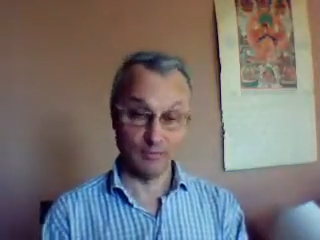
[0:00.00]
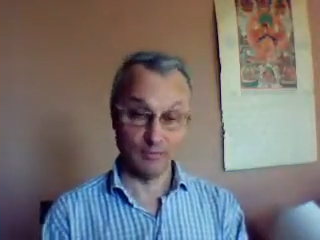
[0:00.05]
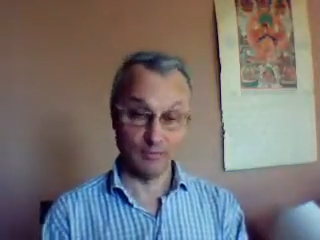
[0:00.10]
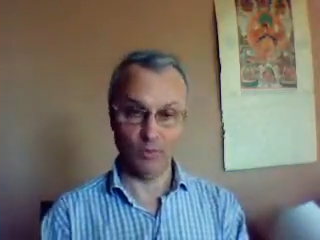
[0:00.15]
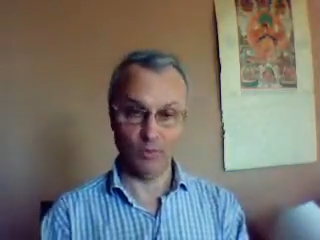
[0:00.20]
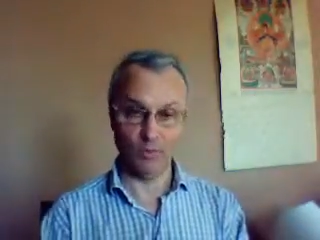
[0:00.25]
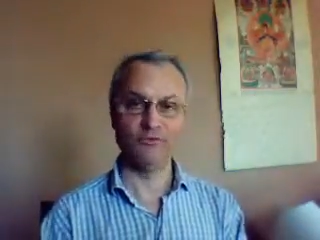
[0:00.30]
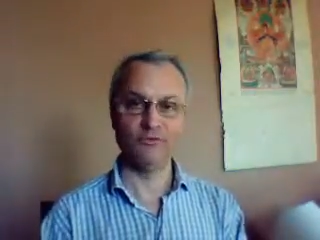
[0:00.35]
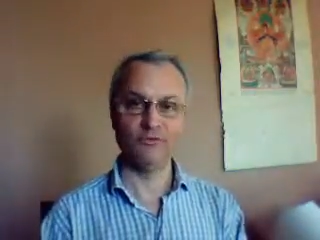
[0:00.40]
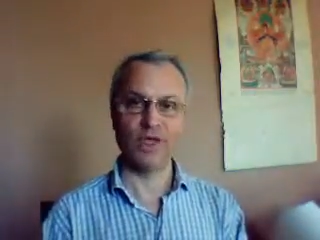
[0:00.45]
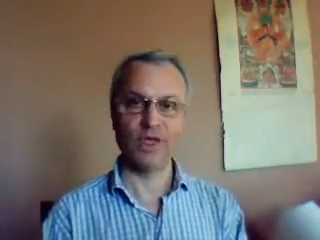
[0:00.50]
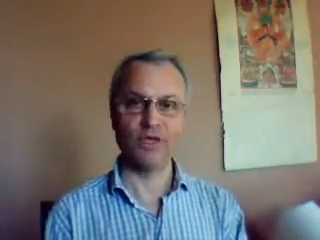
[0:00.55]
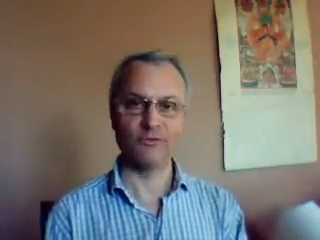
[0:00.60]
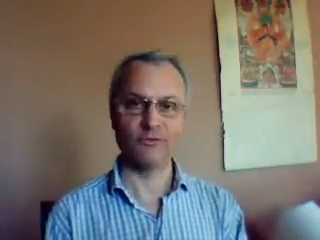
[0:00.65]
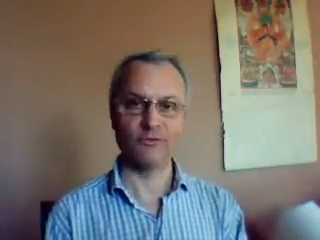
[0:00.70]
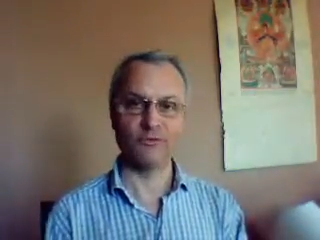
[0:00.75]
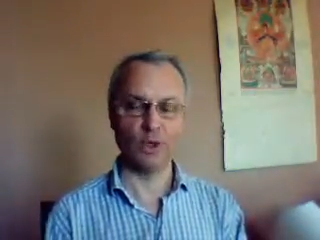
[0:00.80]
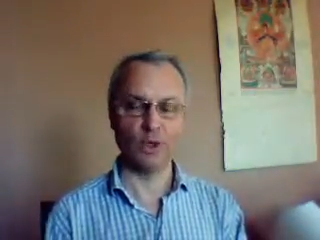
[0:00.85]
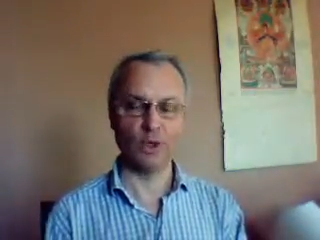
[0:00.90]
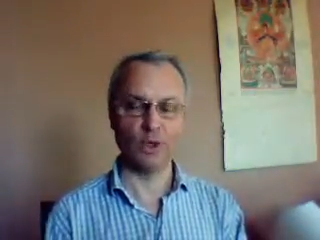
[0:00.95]
But we
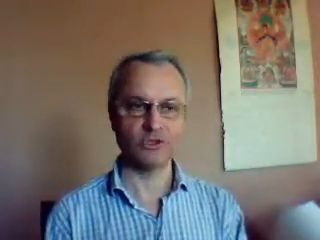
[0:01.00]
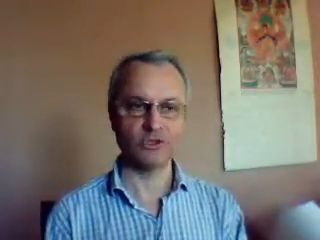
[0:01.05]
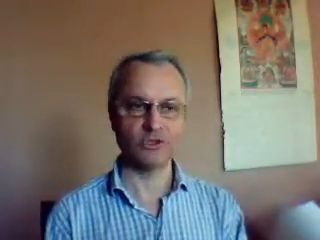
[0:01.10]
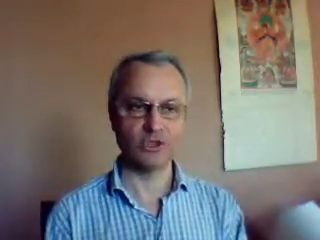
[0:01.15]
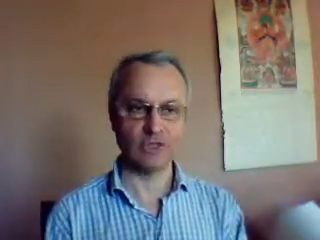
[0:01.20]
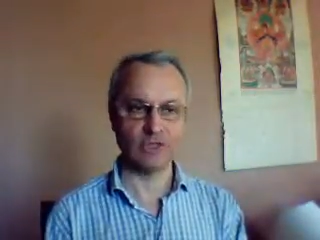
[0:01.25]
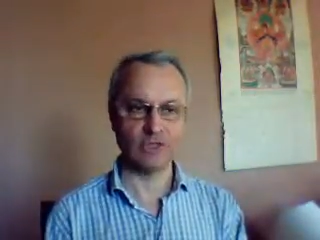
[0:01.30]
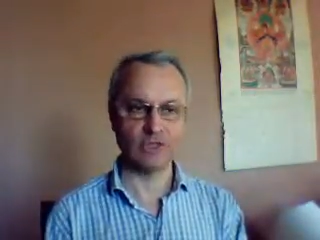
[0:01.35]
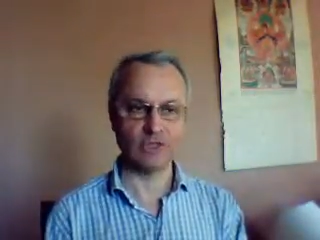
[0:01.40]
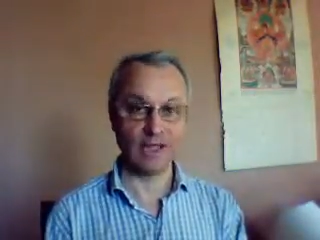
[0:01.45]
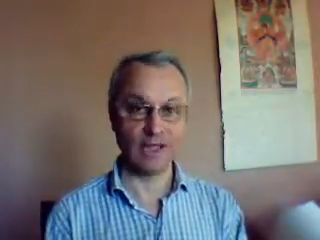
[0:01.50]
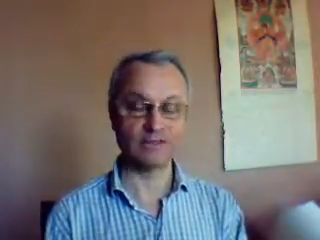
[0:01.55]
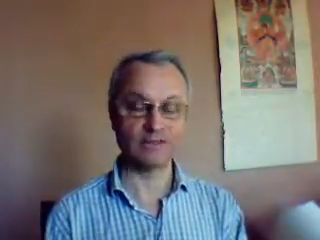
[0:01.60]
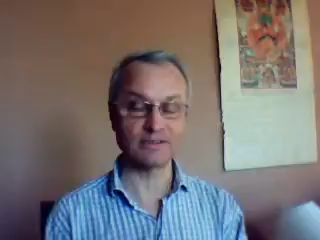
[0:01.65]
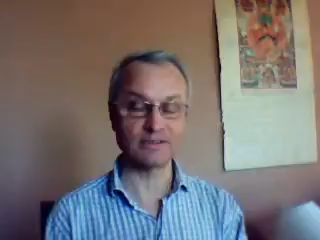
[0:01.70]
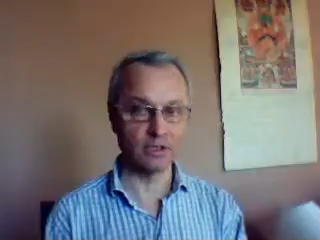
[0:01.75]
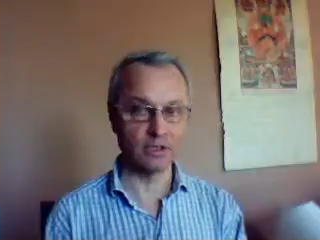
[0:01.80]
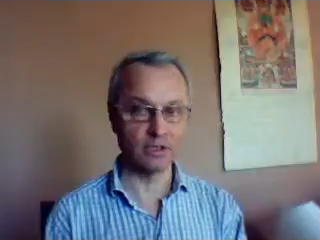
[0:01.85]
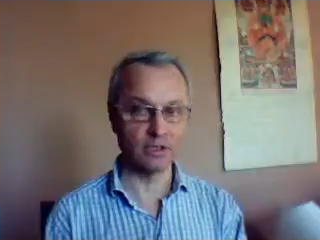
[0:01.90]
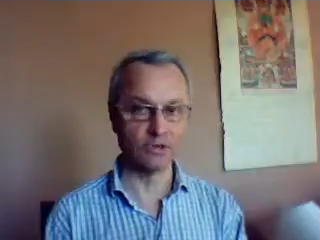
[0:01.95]
found the oil slick, and
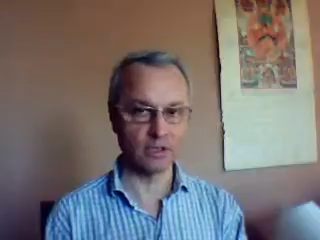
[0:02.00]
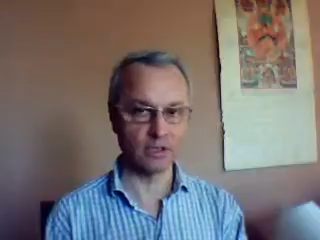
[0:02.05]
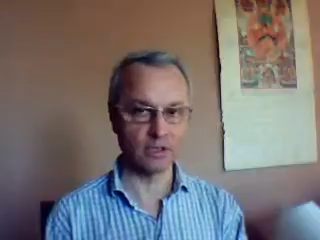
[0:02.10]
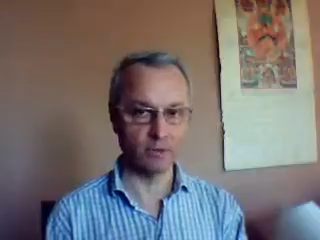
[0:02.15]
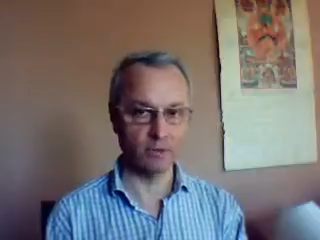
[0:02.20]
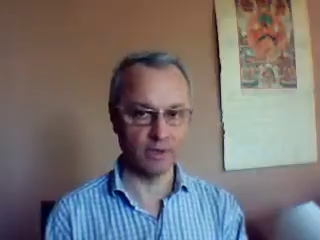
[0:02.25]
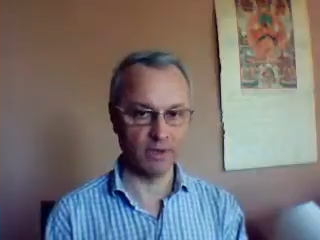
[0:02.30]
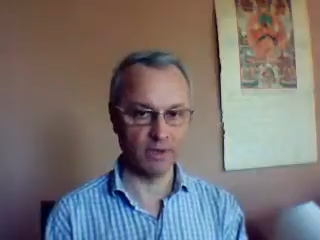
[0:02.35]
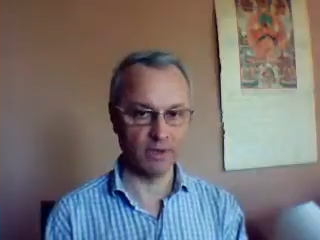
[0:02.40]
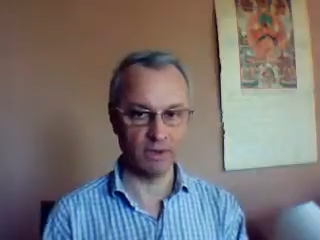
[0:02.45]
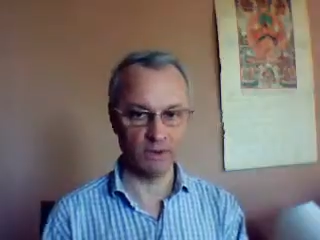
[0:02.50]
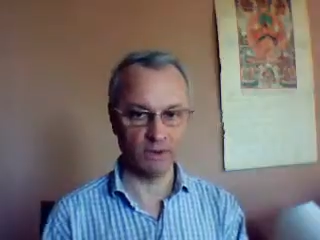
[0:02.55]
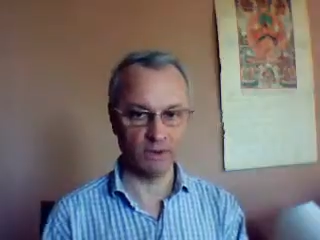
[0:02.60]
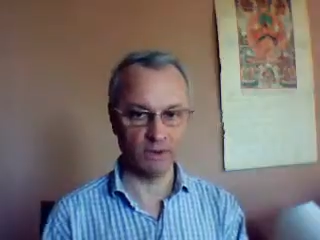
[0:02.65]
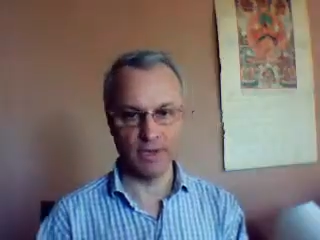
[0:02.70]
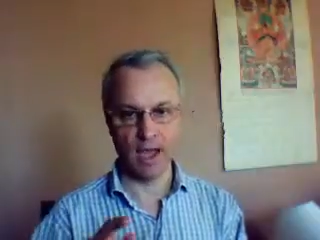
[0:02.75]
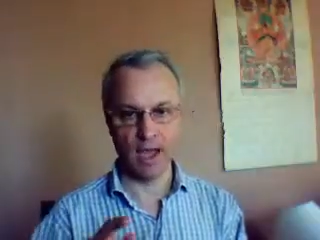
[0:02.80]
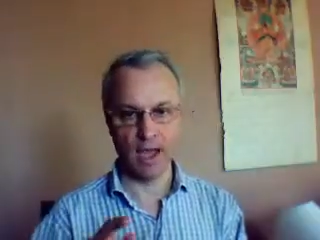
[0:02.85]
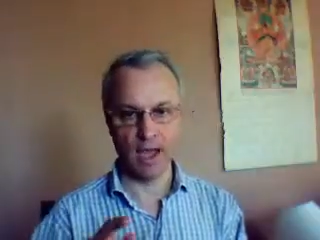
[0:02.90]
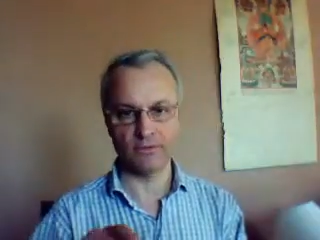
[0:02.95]
that's the news I'm bringing
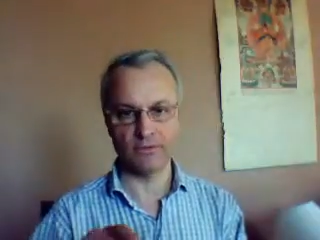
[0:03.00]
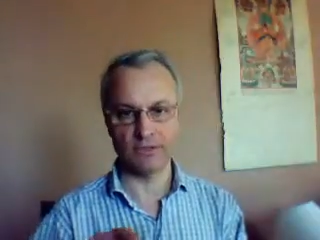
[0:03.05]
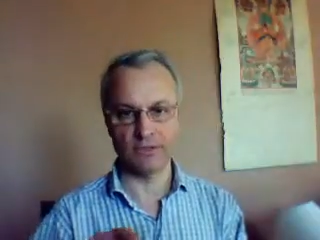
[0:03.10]
you now.